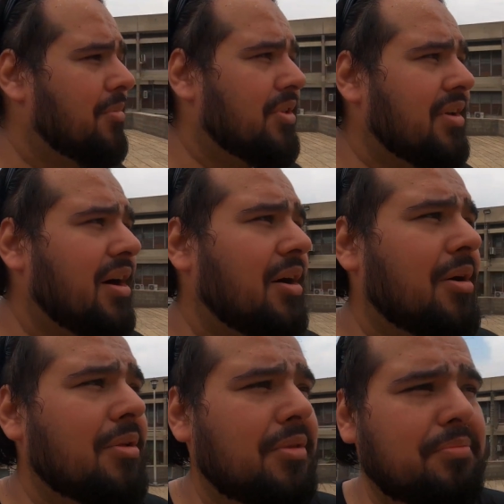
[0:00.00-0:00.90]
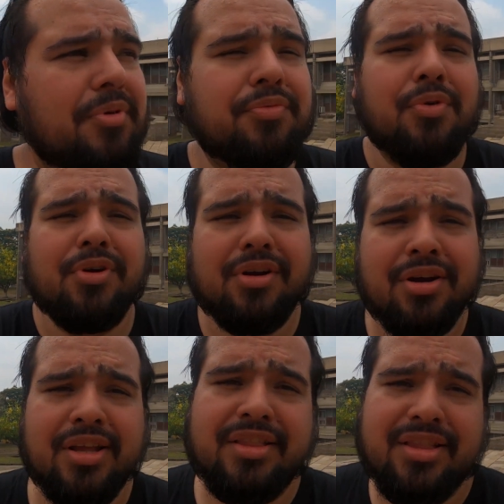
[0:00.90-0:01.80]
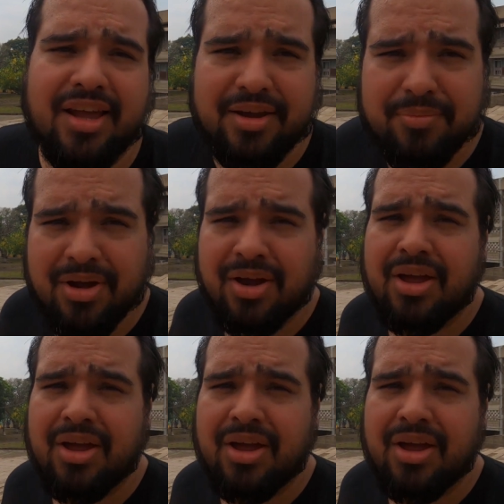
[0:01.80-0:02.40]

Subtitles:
But before that time,